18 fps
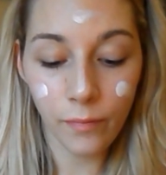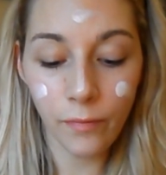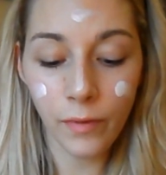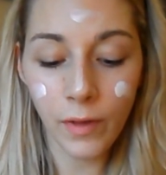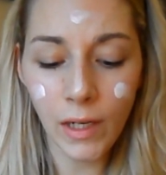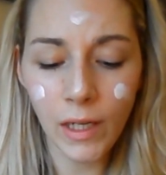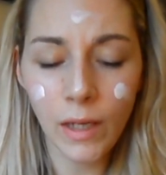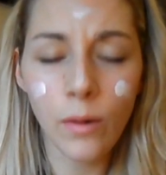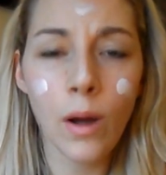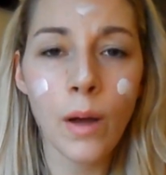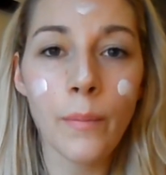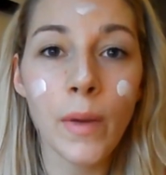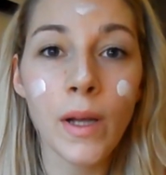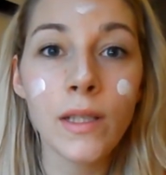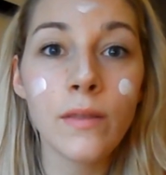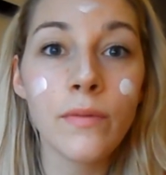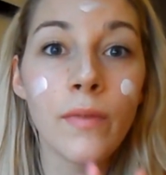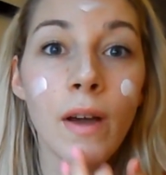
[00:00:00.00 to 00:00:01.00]
feeling quite
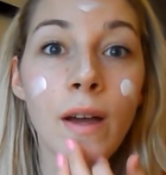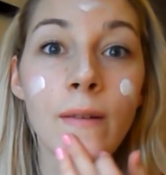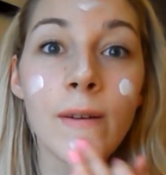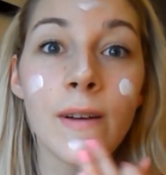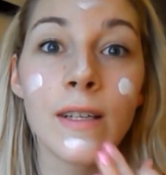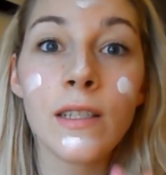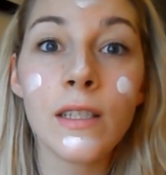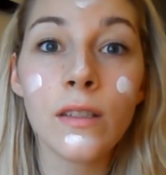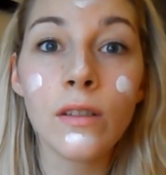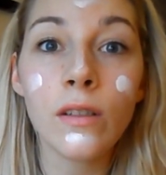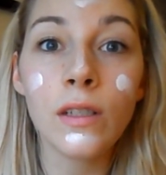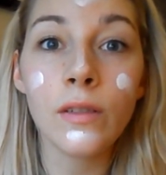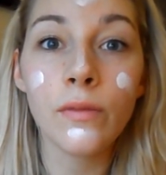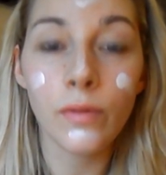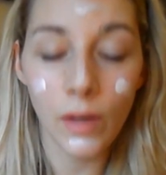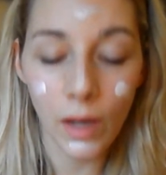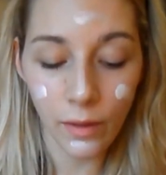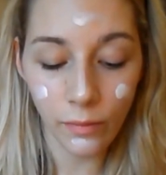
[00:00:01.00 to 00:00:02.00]
mattified, which is good
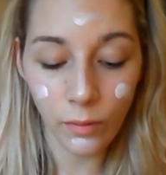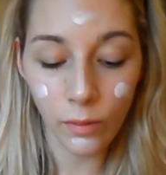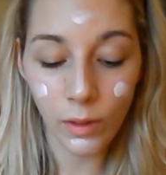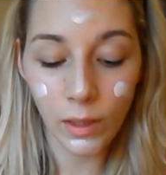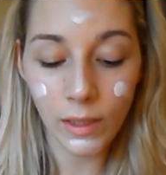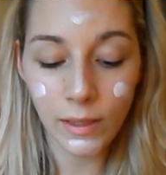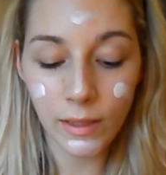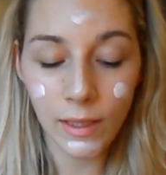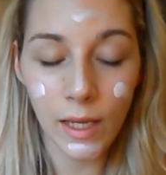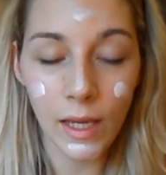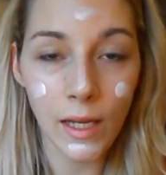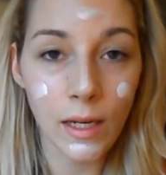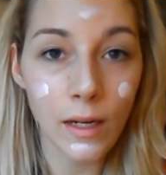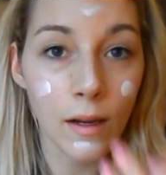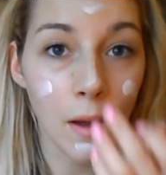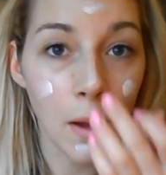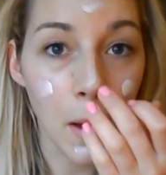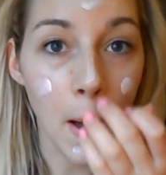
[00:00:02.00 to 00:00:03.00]
if you have oily
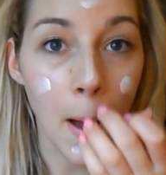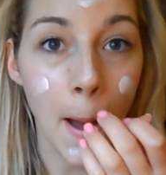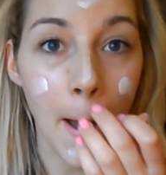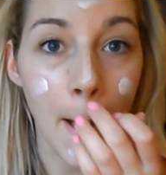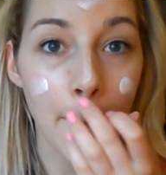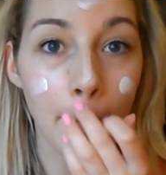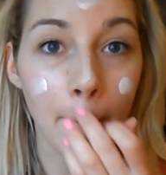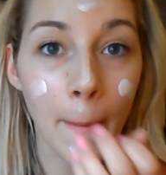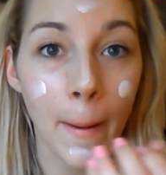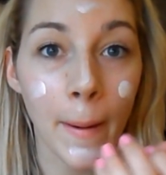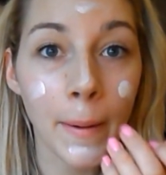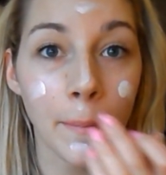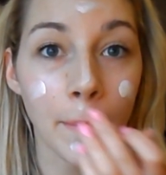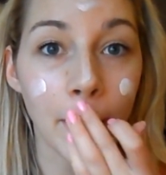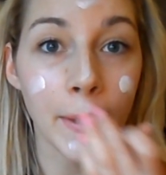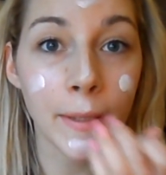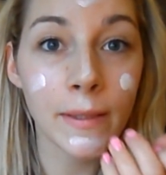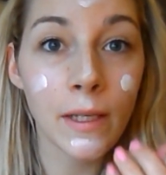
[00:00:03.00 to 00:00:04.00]
skin, and
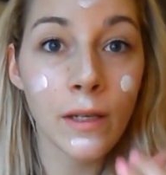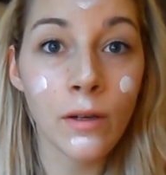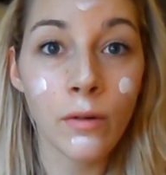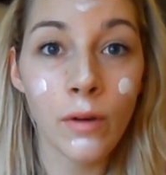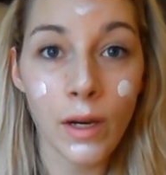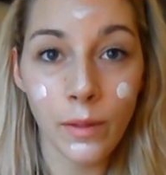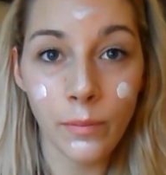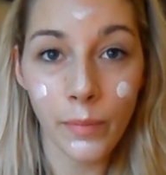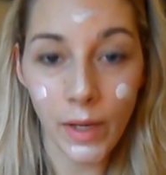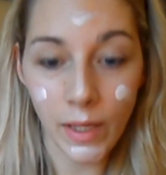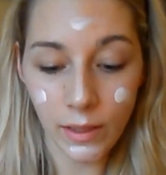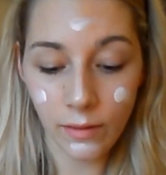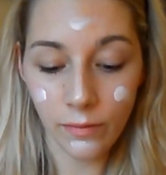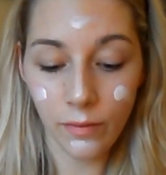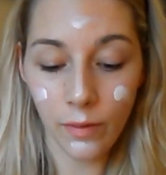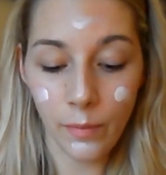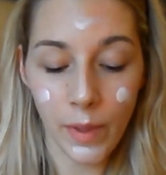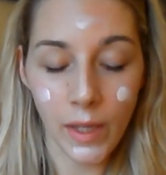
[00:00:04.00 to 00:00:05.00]
it makes it a great
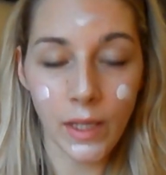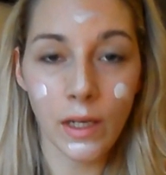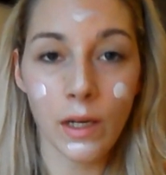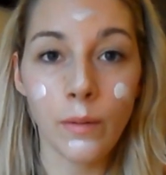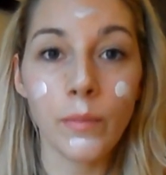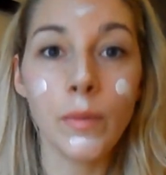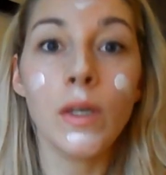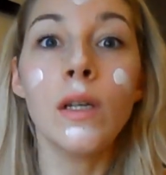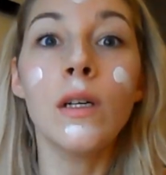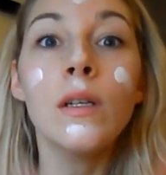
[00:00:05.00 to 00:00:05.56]
base for makeup.